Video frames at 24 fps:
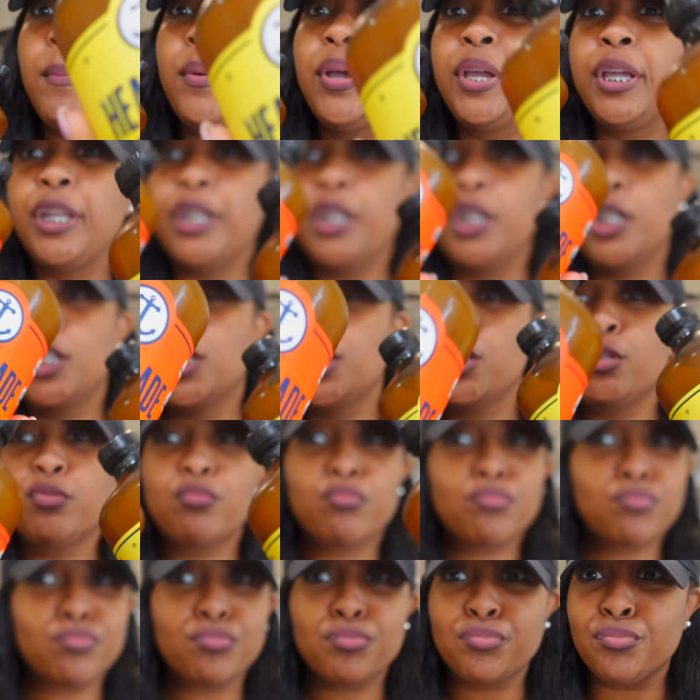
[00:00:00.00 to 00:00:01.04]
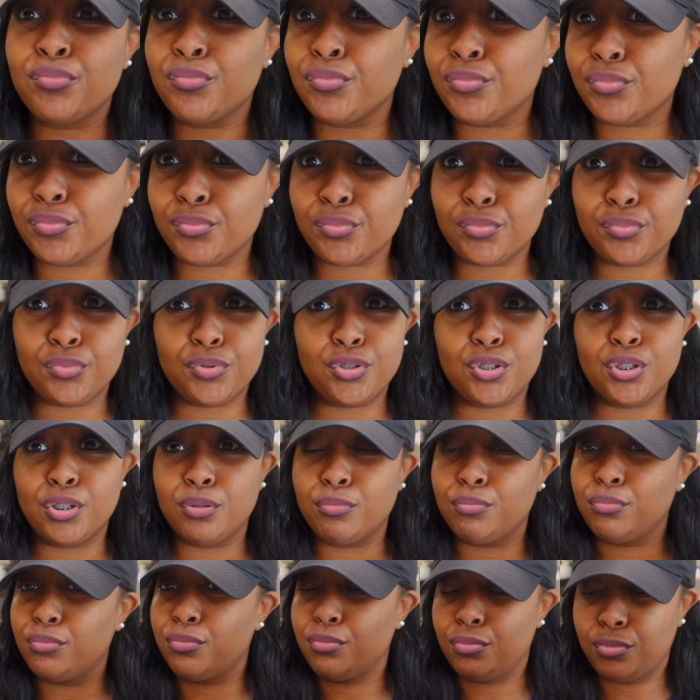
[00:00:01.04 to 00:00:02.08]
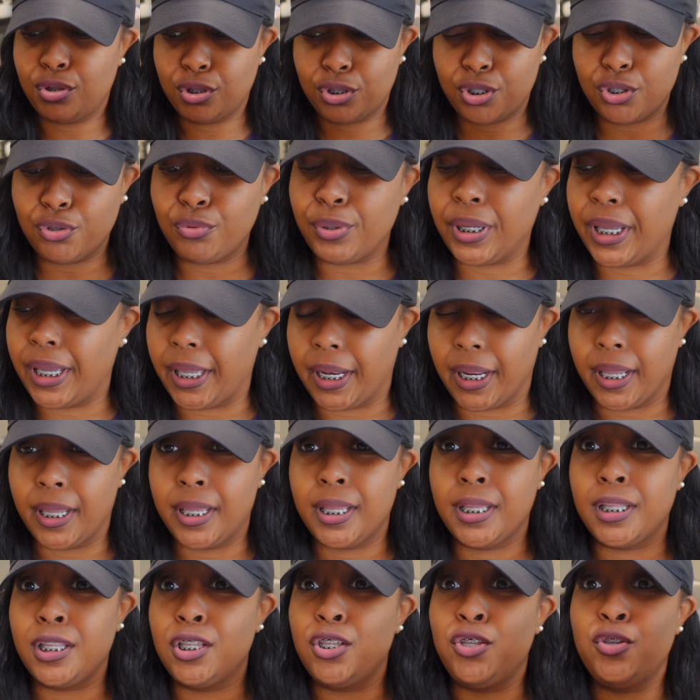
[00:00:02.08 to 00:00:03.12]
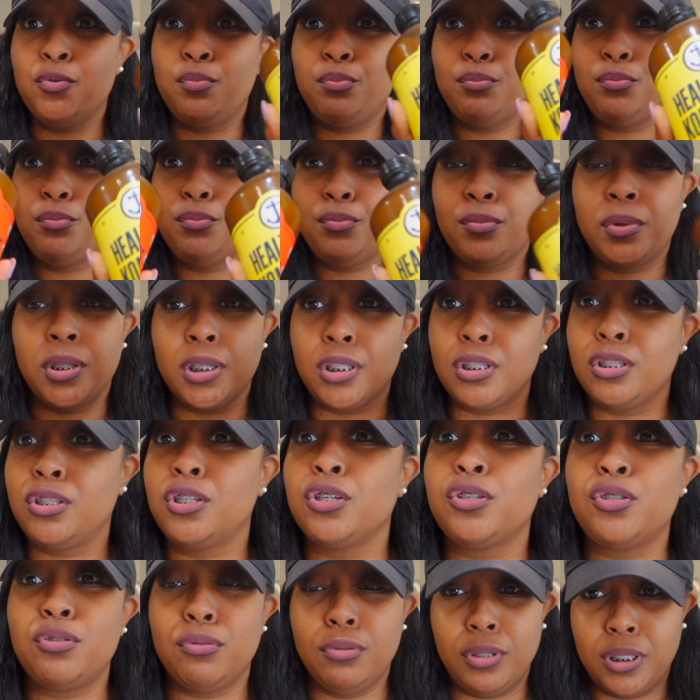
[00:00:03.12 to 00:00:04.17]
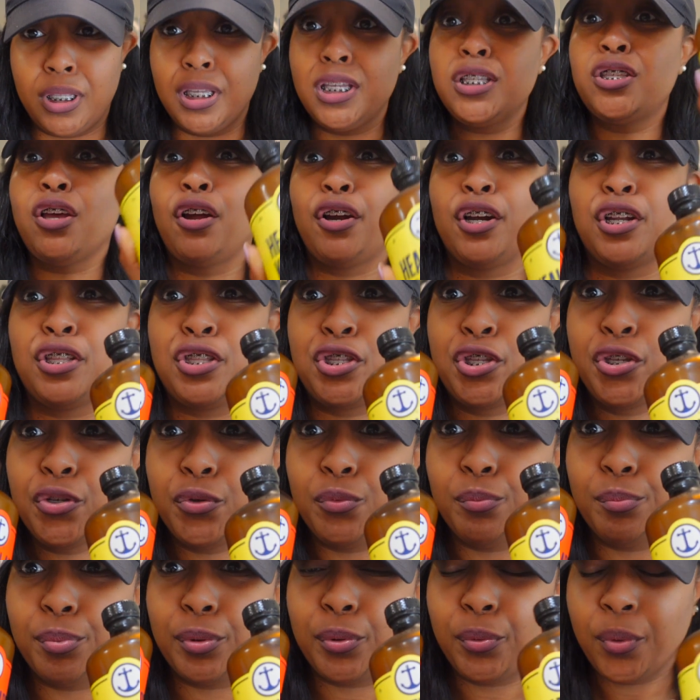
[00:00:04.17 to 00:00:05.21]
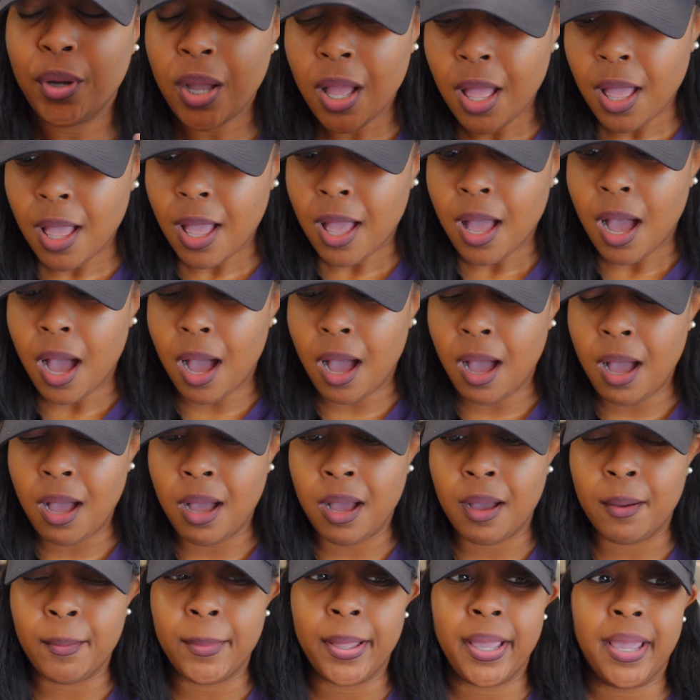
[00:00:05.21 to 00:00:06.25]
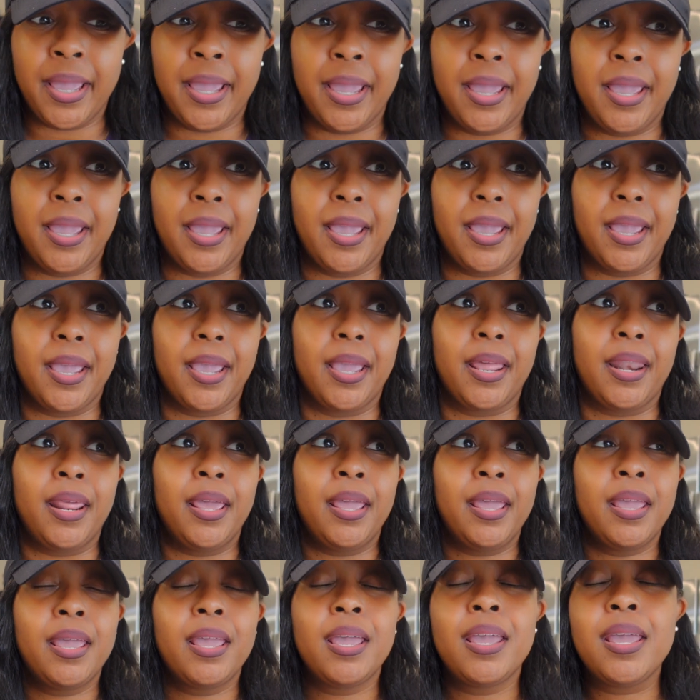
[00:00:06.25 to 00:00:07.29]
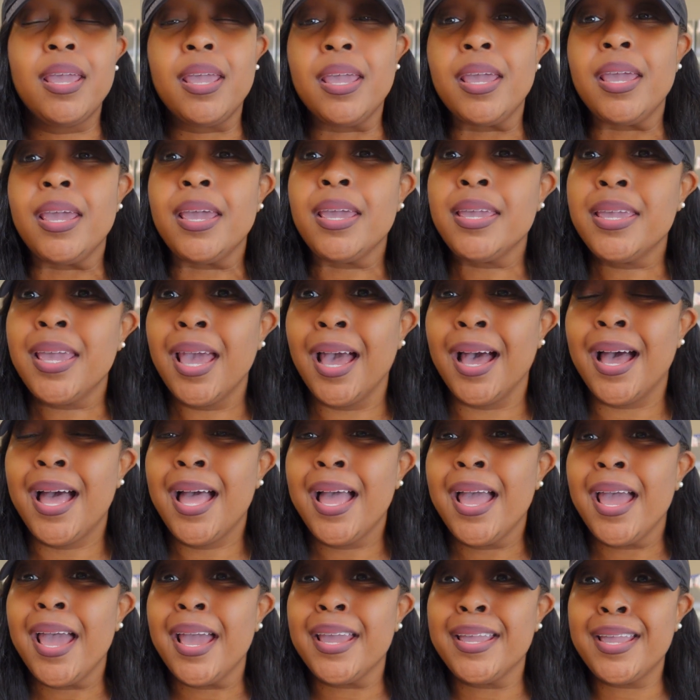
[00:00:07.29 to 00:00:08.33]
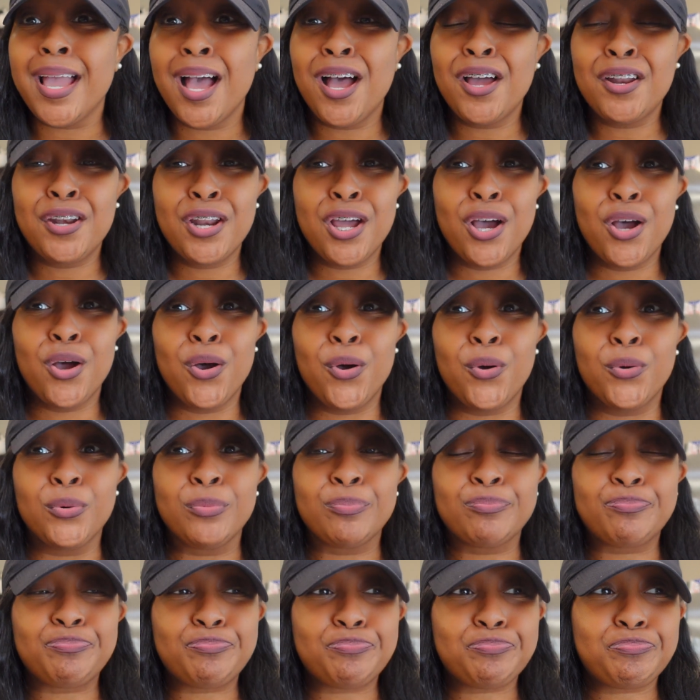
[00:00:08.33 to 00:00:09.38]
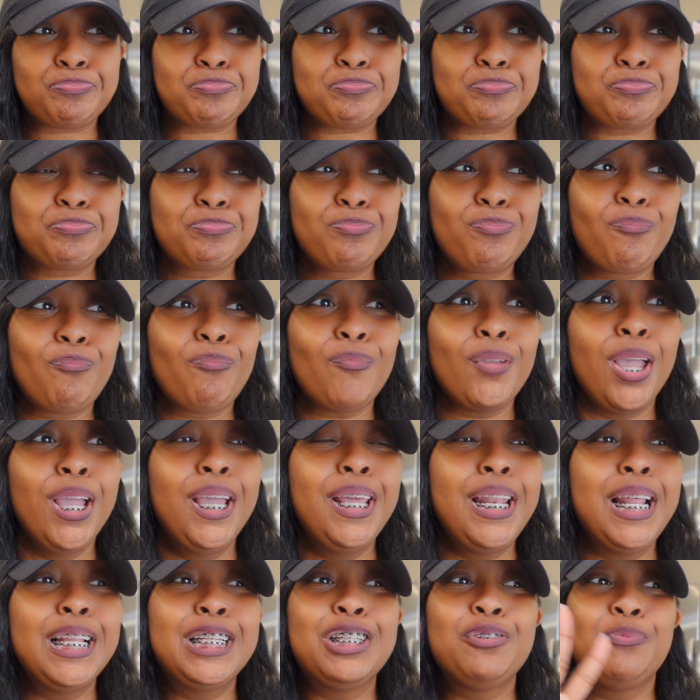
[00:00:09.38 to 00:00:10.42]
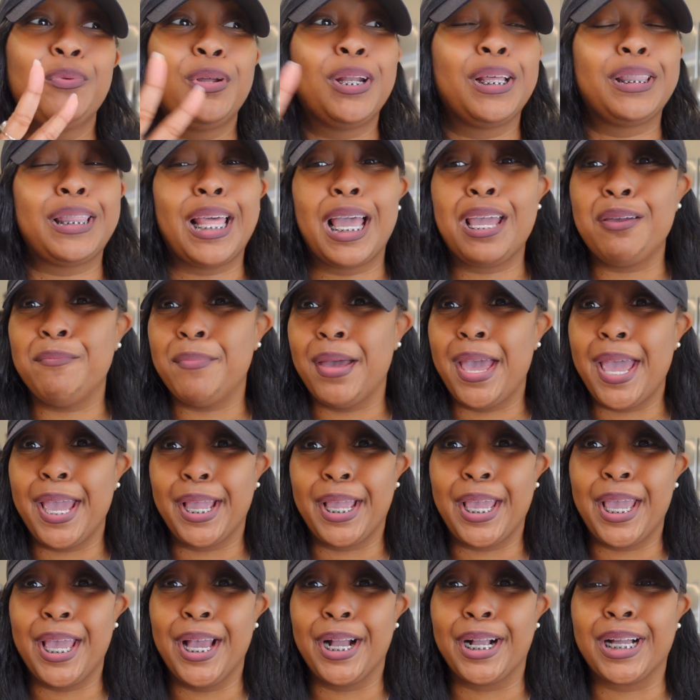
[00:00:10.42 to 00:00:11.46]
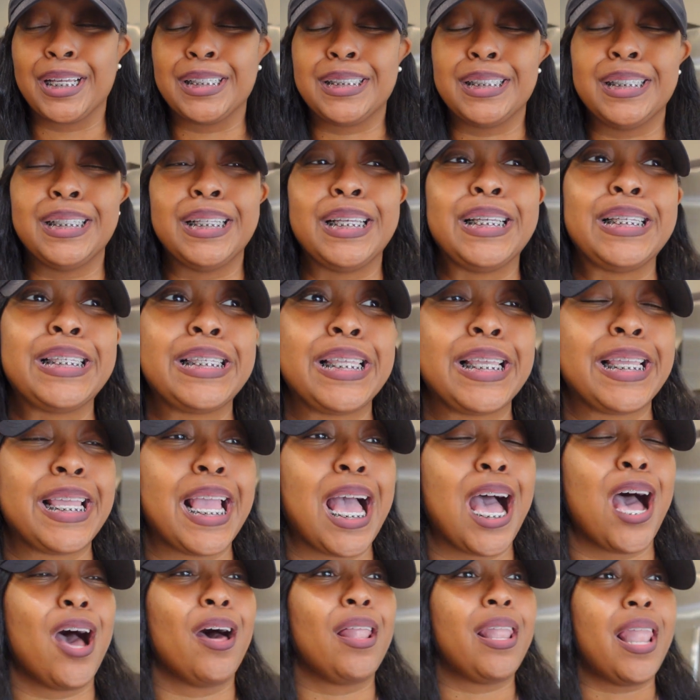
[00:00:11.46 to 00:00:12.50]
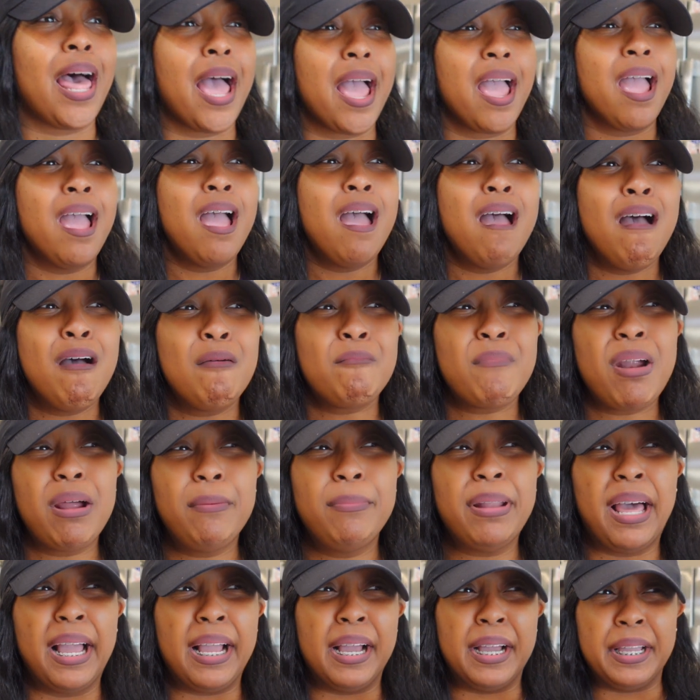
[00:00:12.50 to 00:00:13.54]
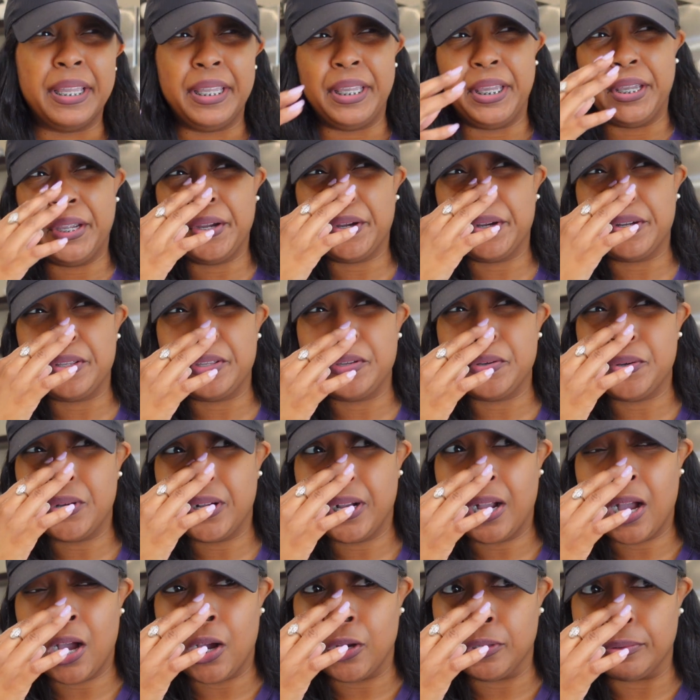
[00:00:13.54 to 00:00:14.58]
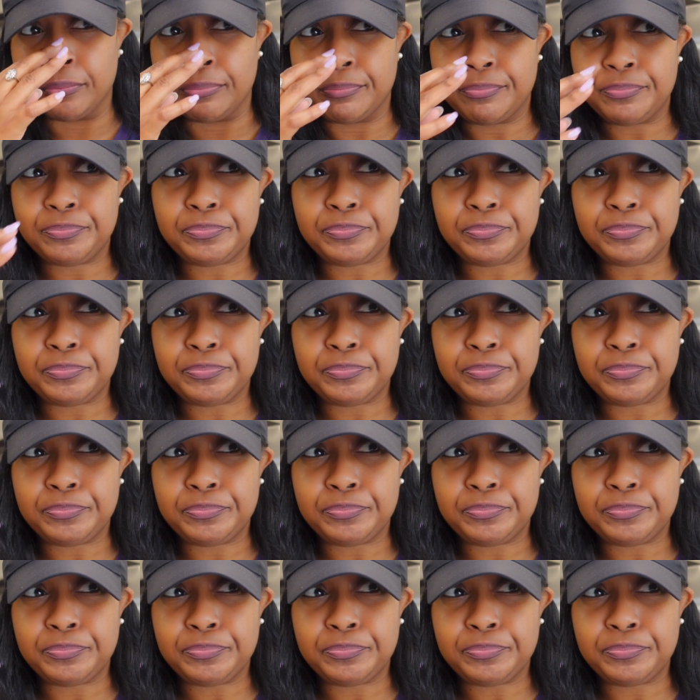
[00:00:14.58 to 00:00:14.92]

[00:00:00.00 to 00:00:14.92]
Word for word: baby, the 2 get it. These are the 2, boo. And yeah, and y'all know, and I just want to thank Bad Gal, because listen, y'all, like probably like a year or 2 ago,